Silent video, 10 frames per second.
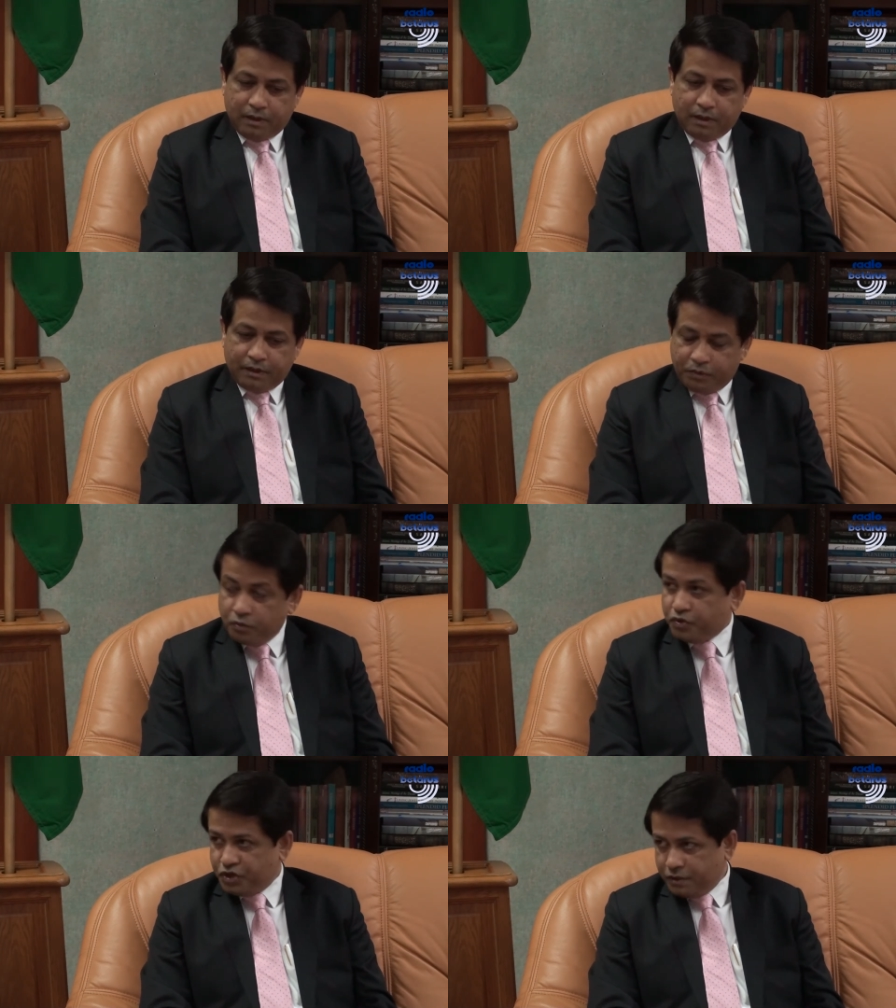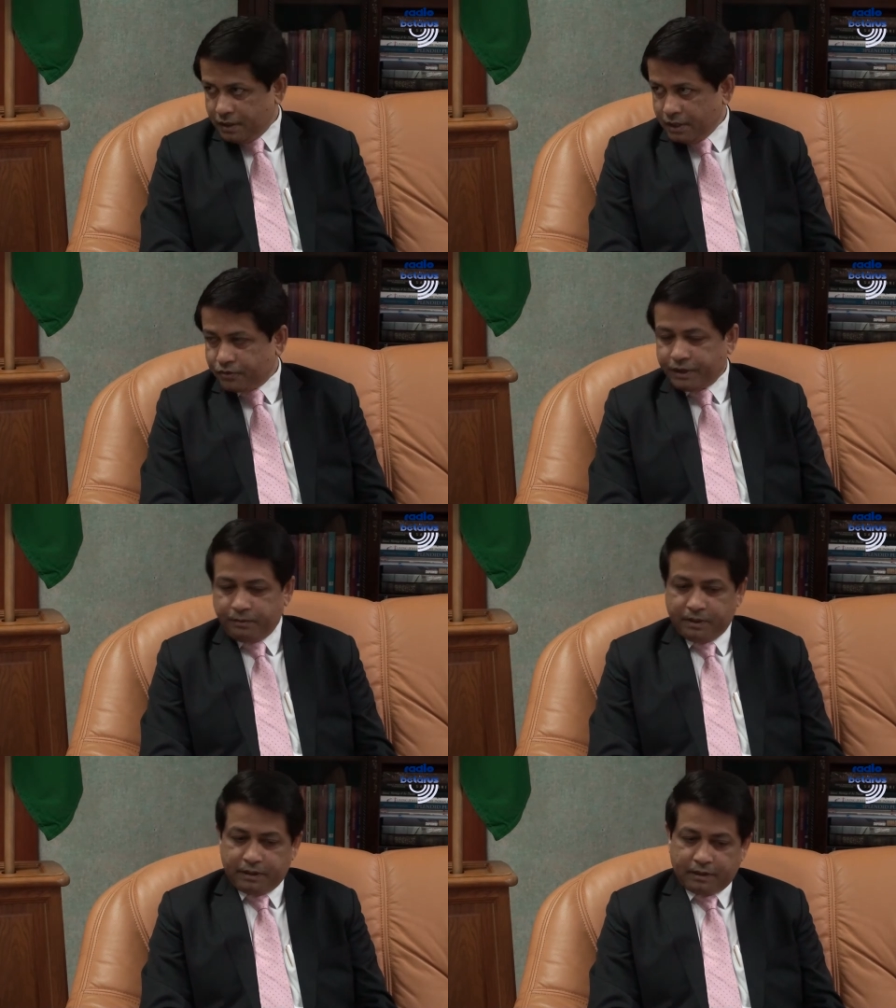a huge country
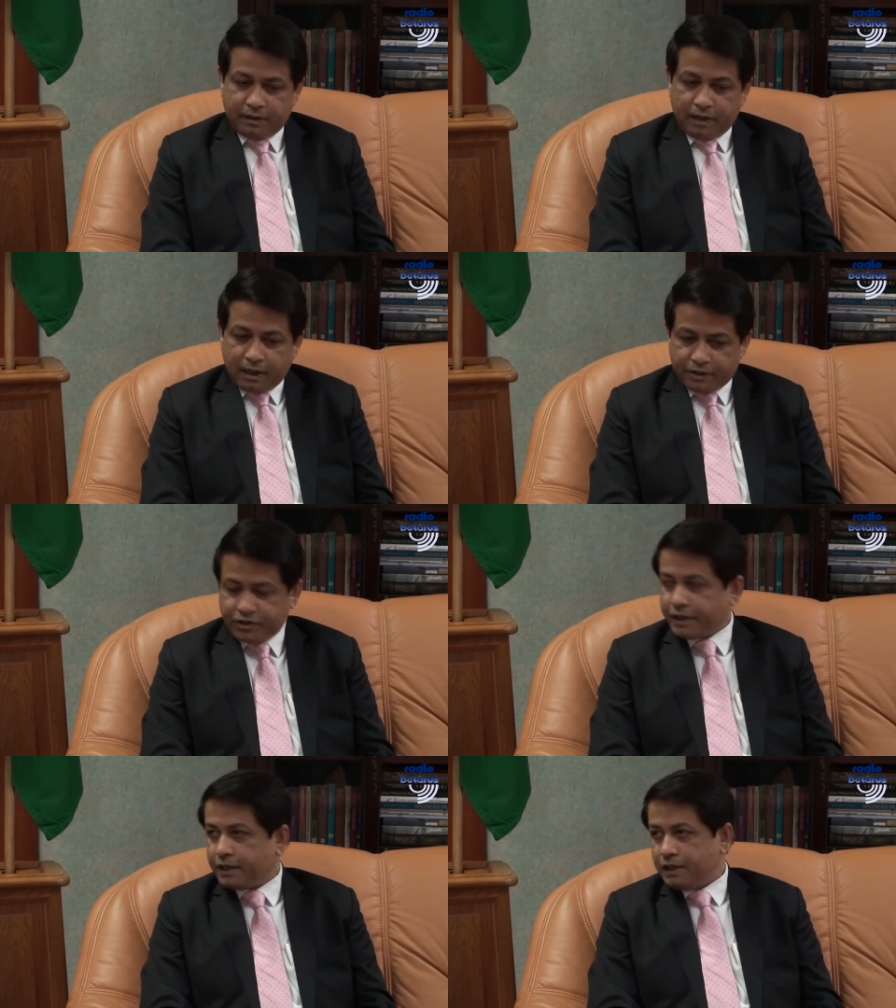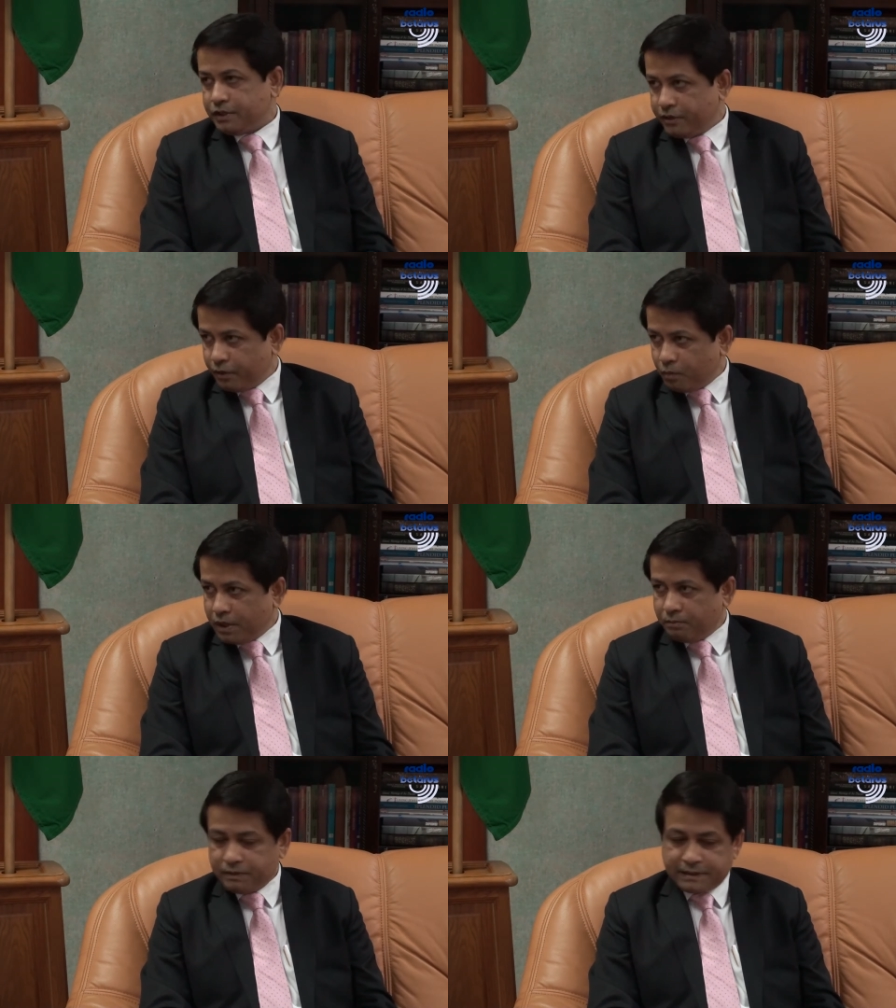with large agricultural
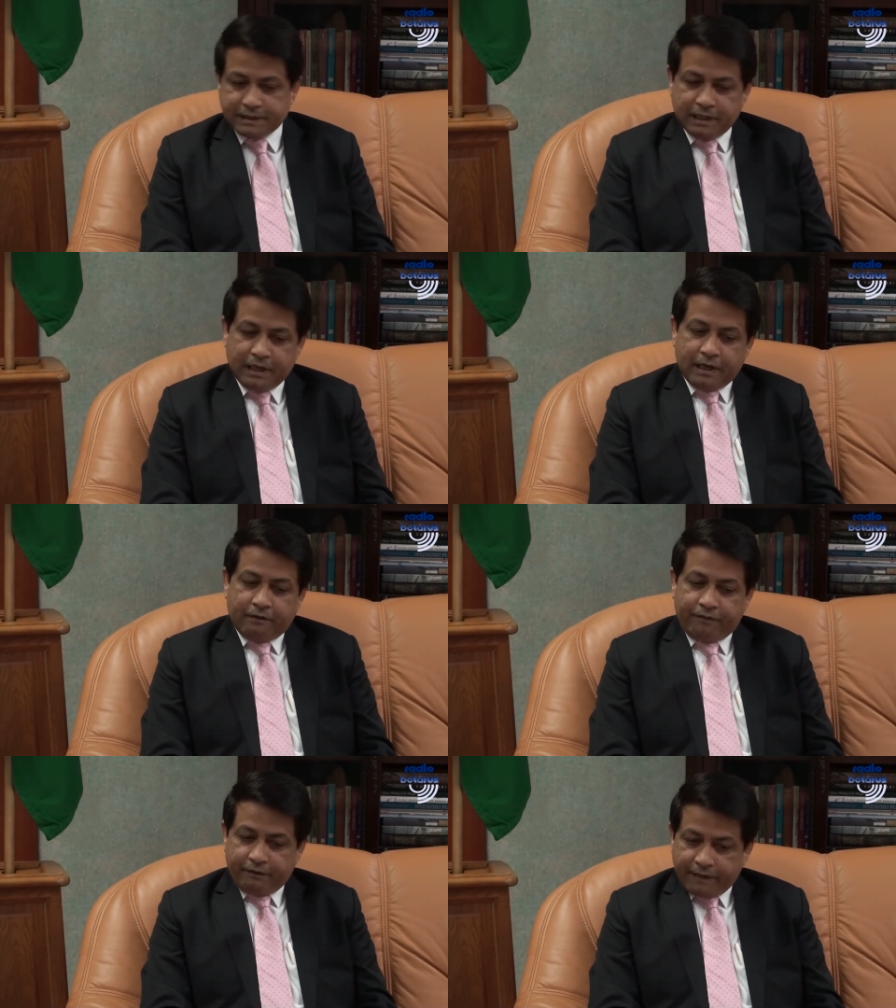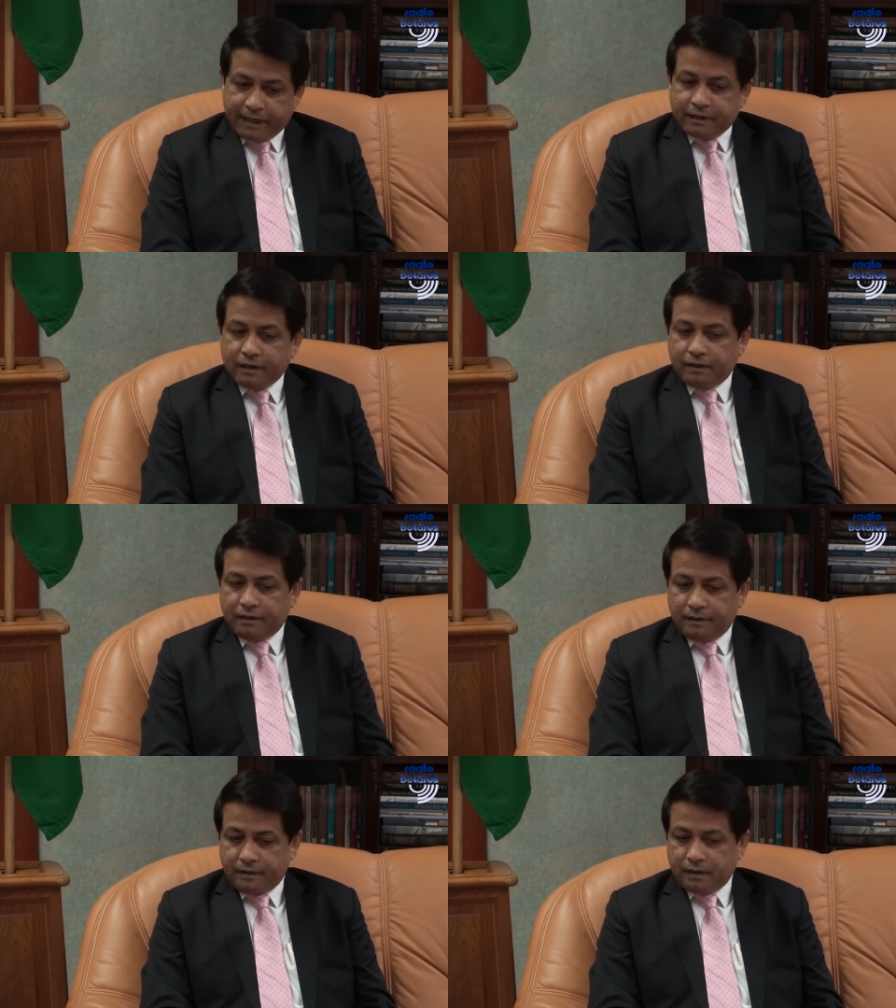requirements, we have had a,
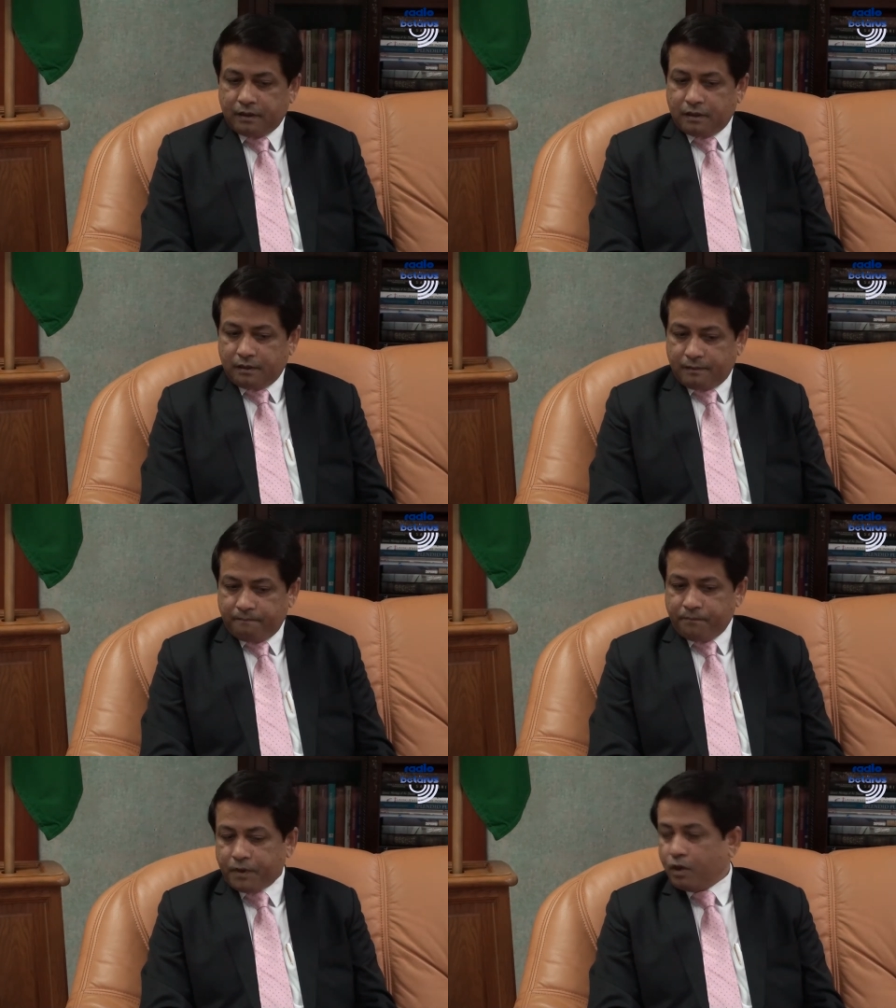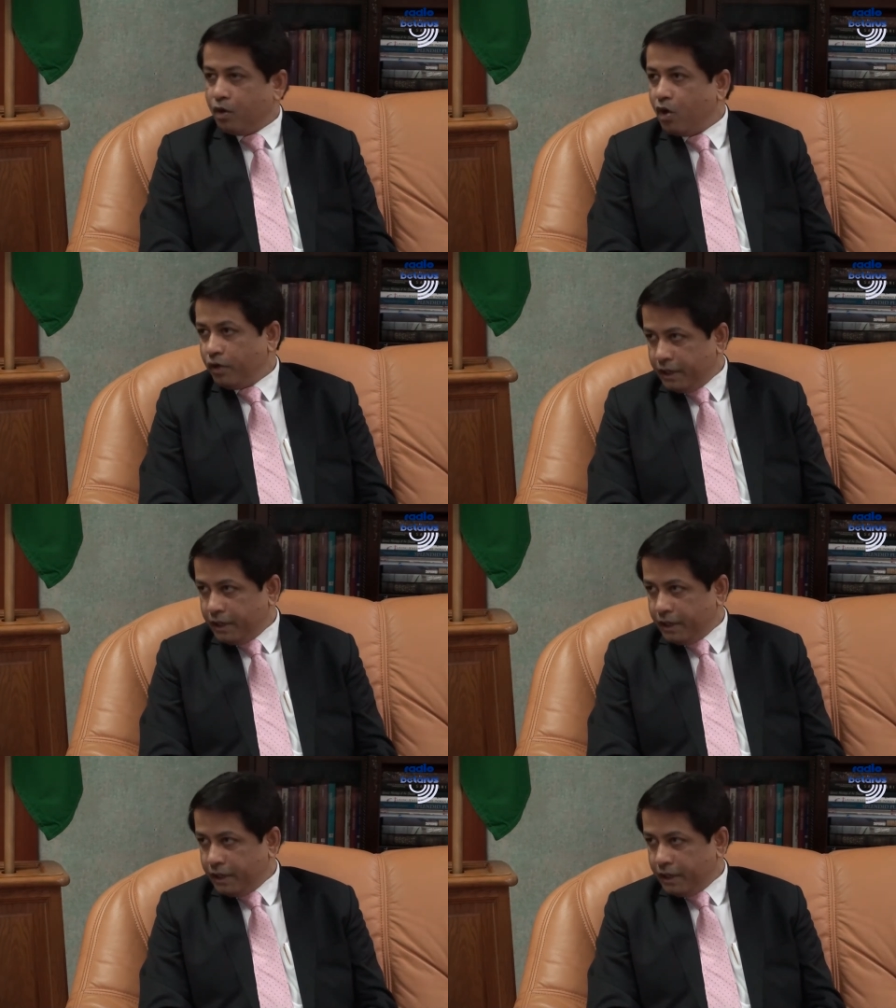uh, a, uh, a long